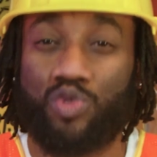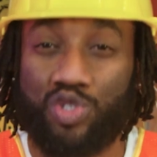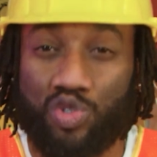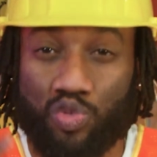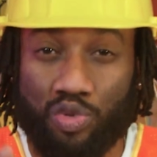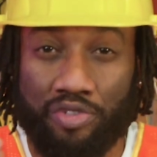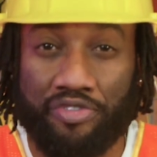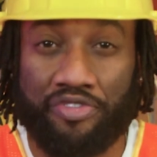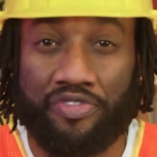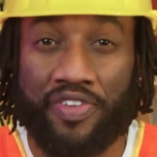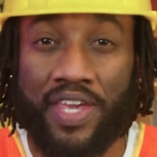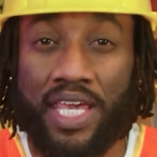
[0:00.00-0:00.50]
it
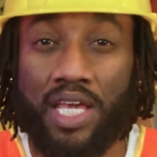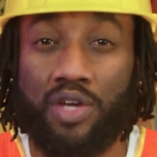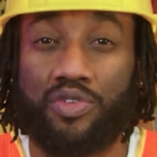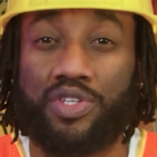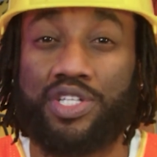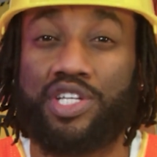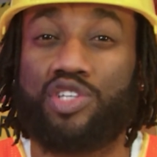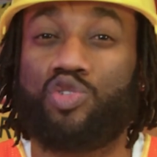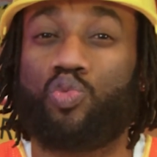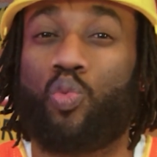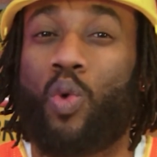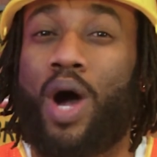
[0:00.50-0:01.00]
was
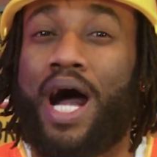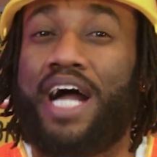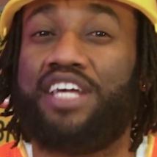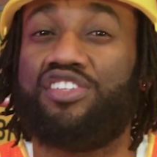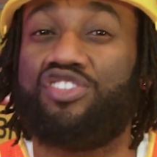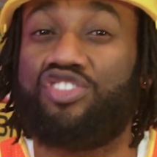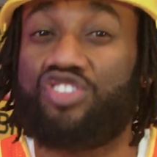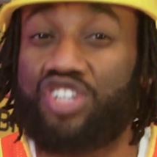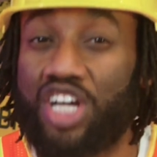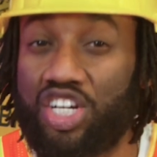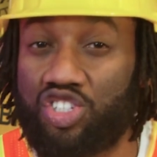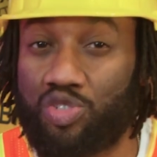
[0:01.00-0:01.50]
revealed in his
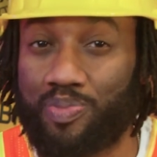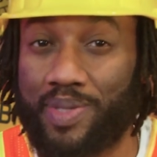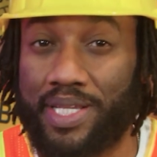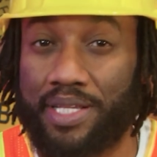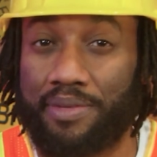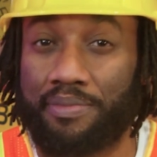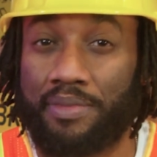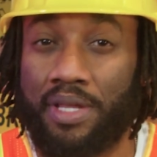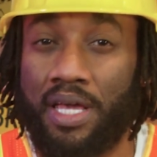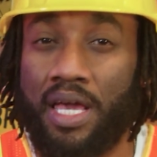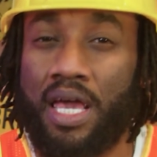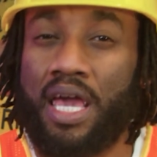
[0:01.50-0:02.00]
wise
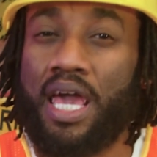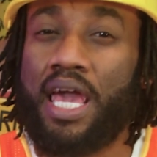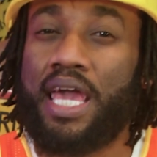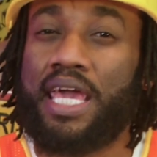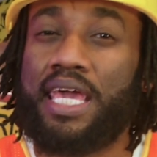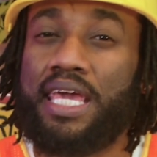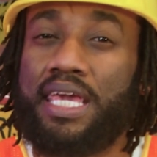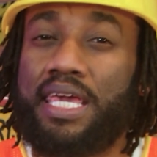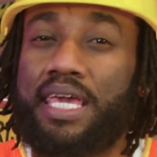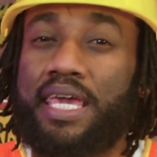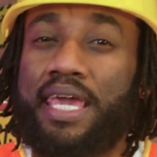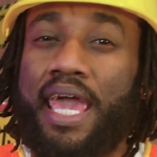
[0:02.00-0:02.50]
judgment.
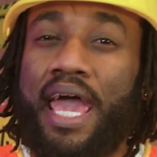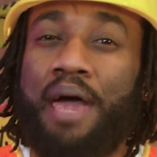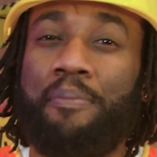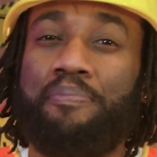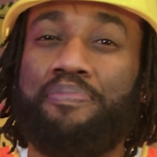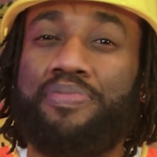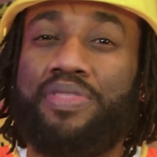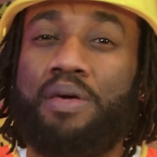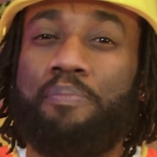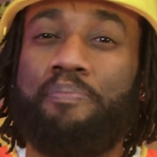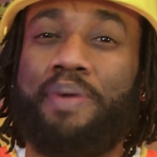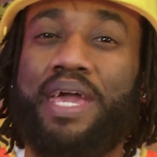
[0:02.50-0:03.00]
He
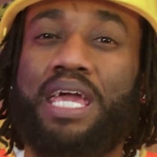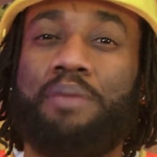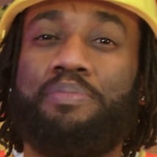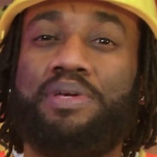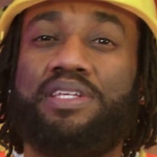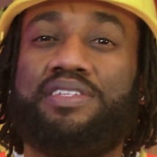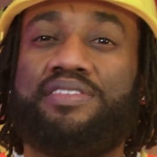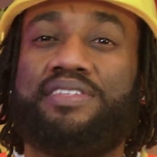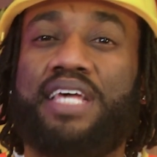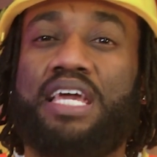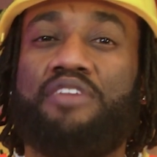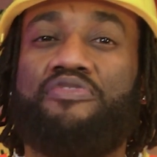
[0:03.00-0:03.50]
kept the
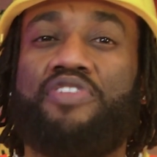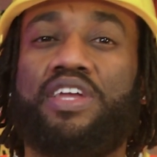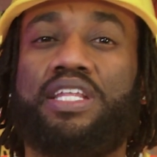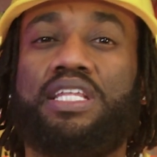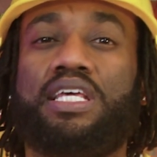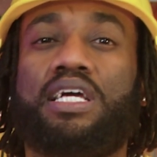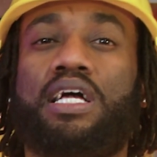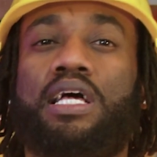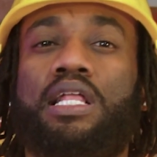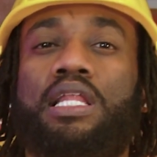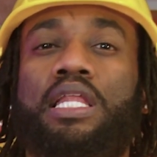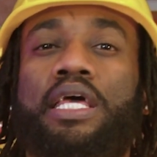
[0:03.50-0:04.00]
baby safe
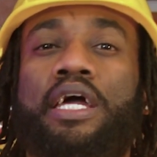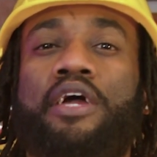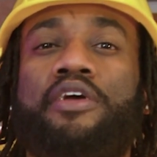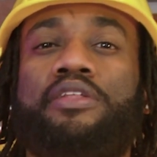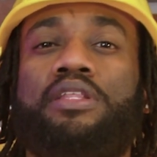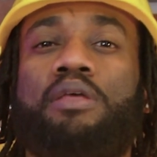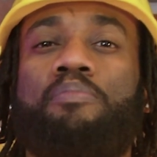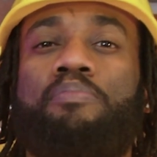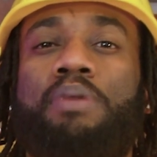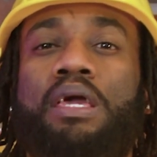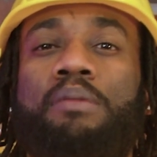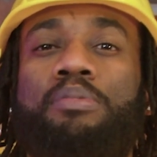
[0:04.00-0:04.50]
and
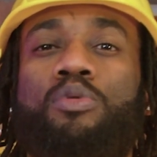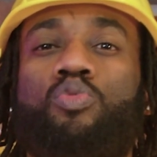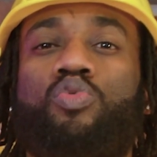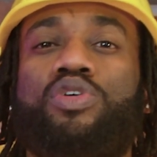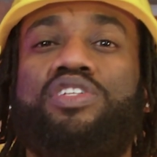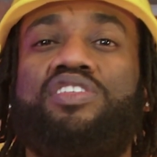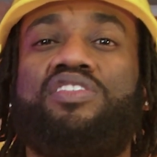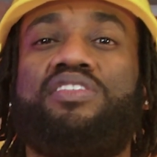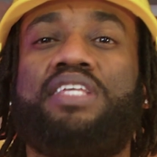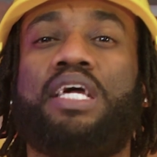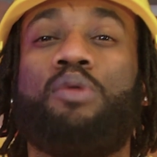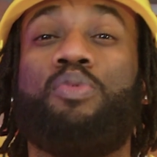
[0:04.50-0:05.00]
declared the baby
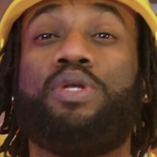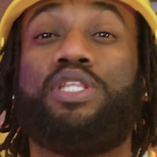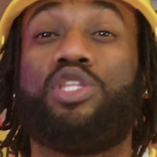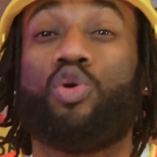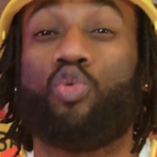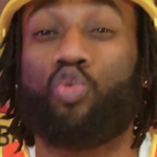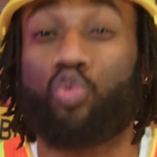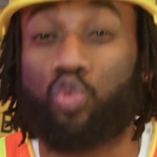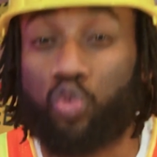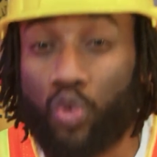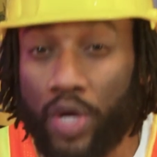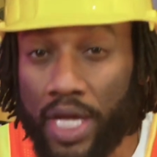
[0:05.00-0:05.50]
would stay with
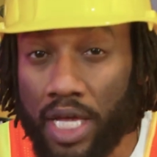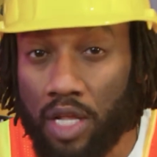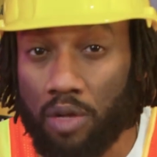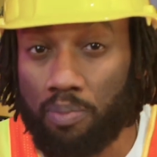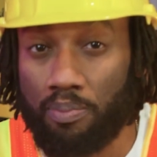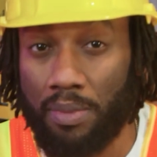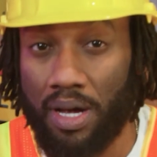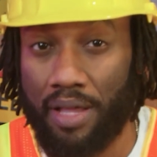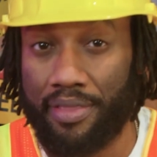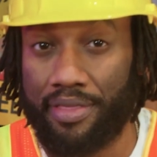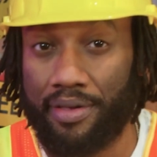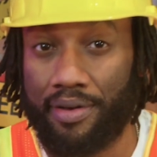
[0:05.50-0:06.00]
the
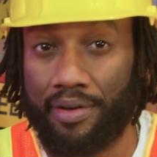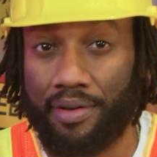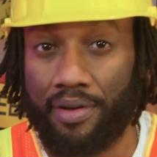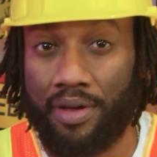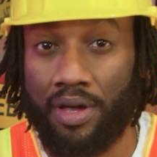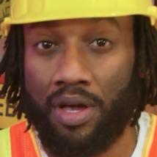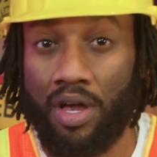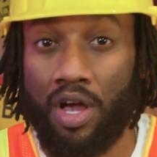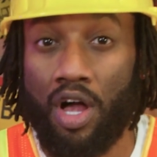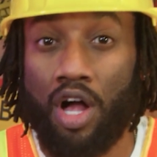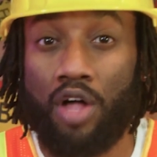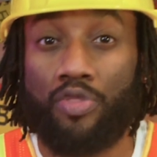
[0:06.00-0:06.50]
real mother,
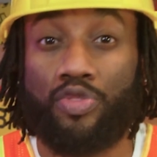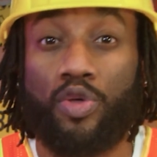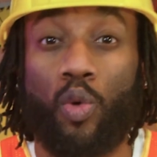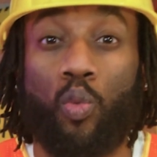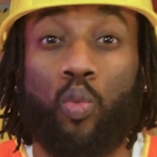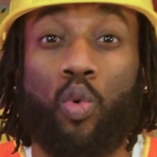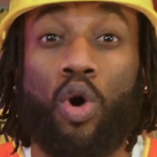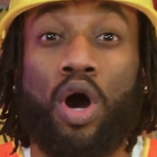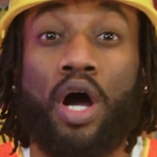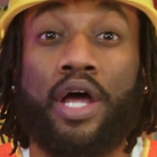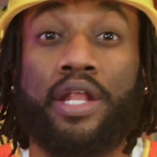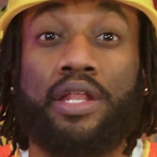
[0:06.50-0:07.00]
the
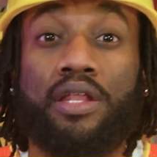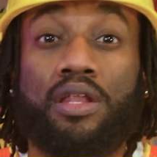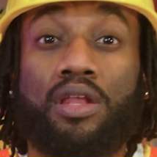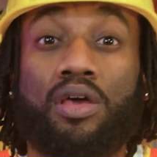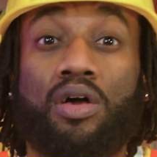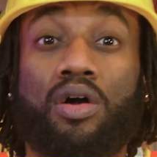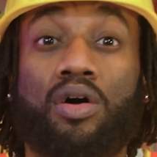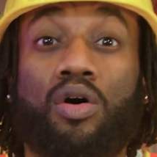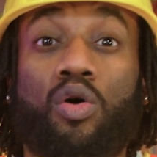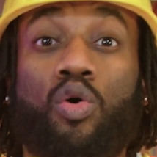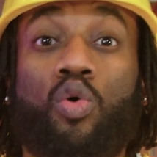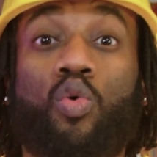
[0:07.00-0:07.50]
one
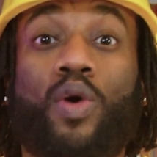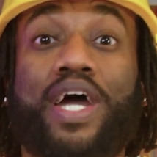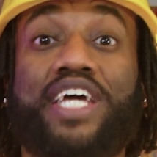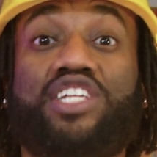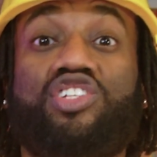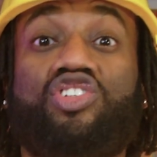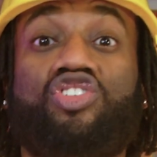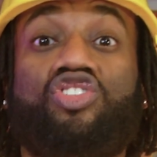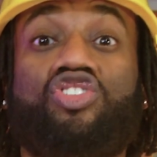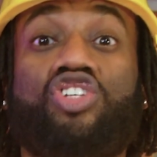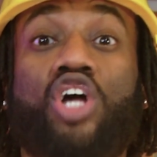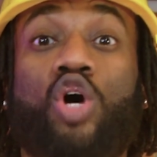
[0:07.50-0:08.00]
who
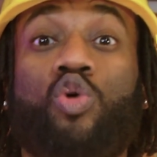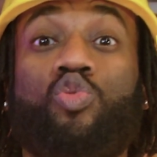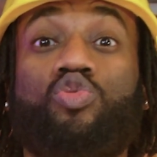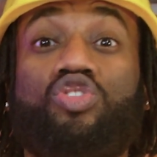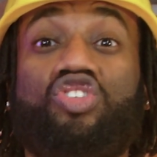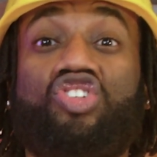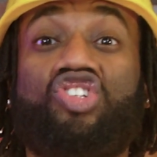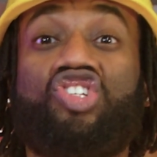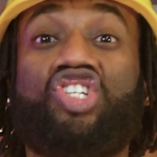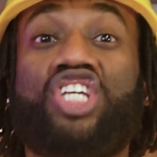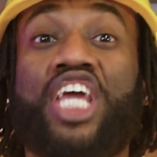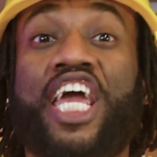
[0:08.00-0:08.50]
had
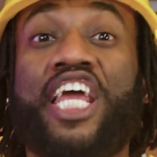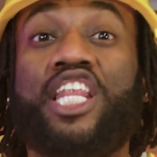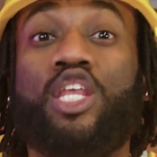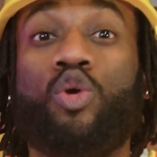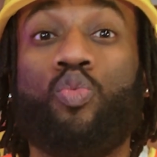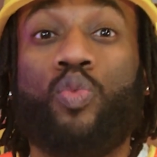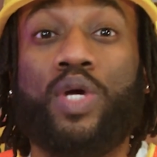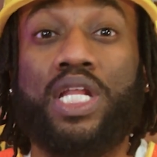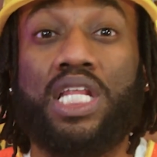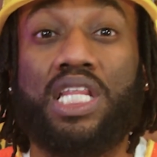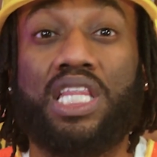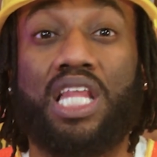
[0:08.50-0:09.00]
shown
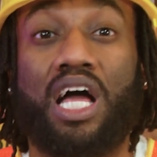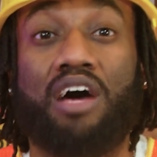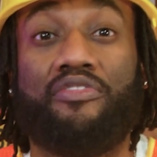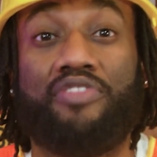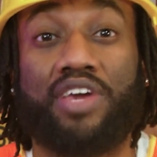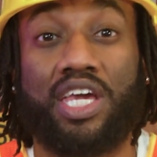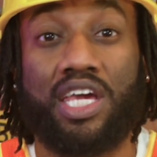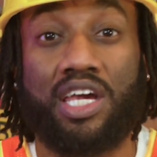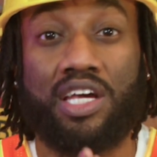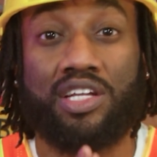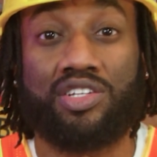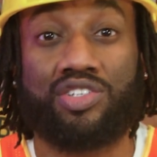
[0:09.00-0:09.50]
genuine
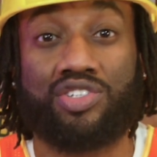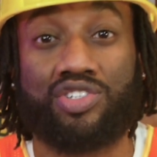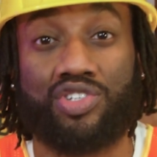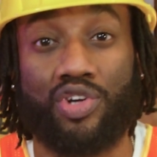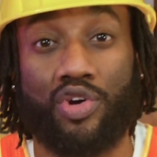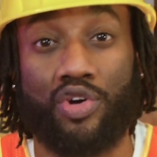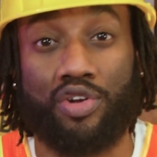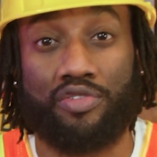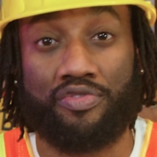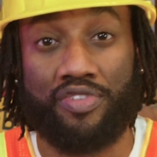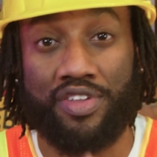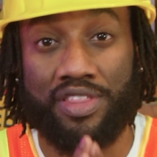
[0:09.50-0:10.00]
love and
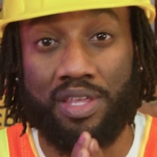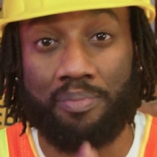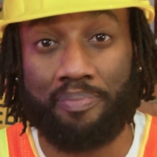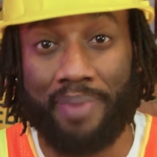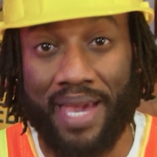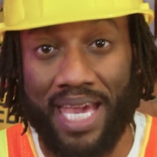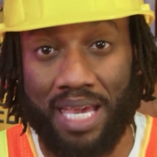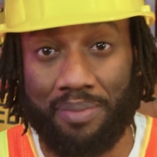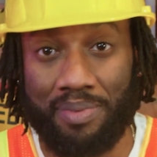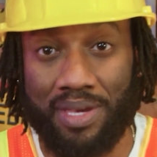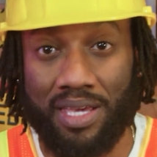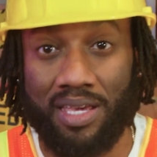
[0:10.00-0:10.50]
concern for the
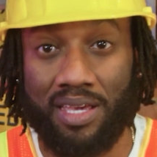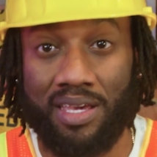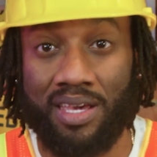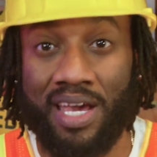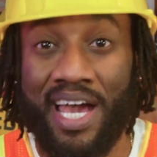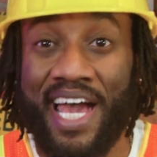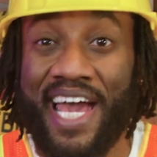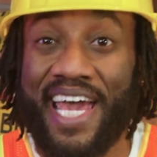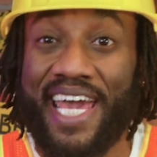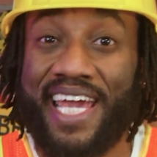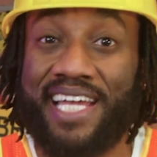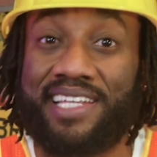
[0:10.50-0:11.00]
baby.
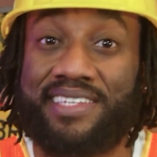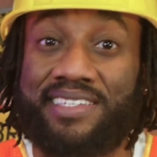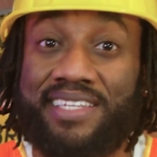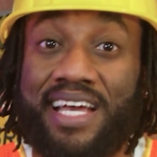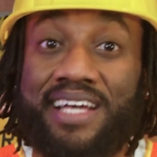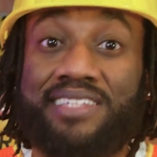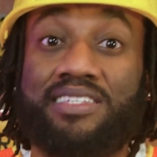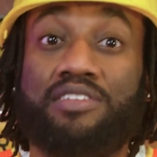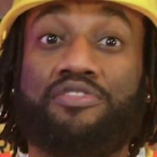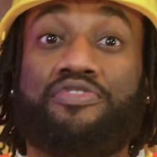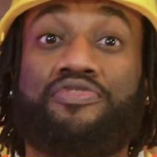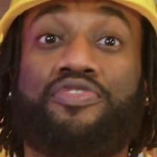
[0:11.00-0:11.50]
It
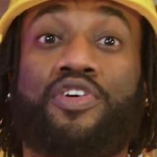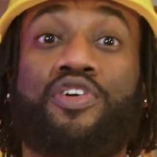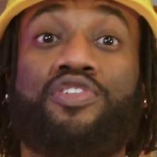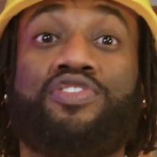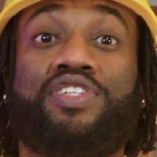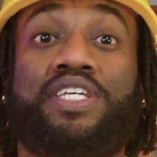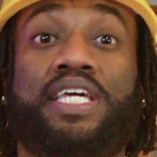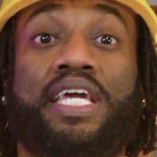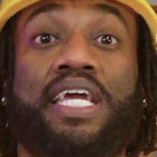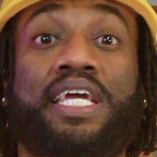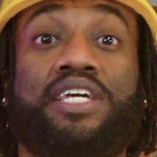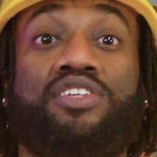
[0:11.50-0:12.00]
says in
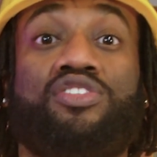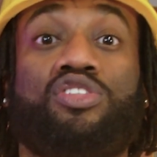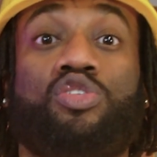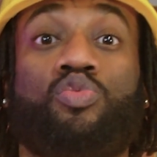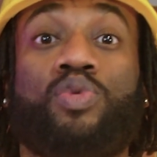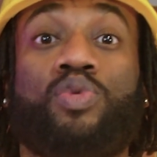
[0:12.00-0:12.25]
1 Kings